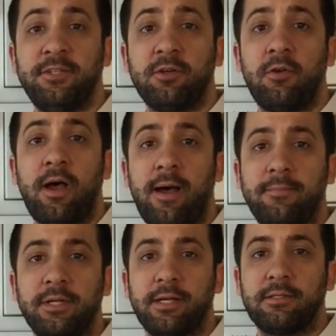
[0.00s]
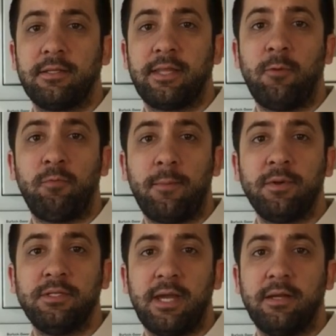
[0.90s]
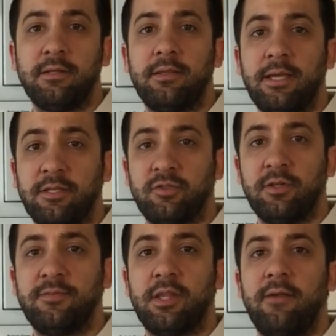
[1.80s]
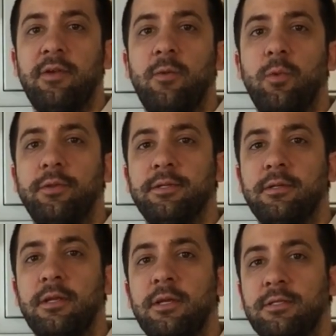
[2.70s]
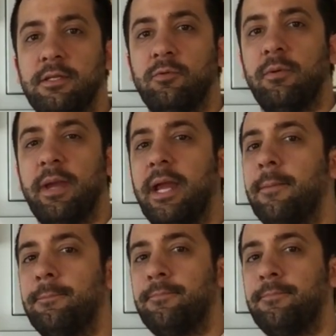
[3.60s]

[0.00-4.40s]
physical objects that represent the history of slavery in Wilton still remain.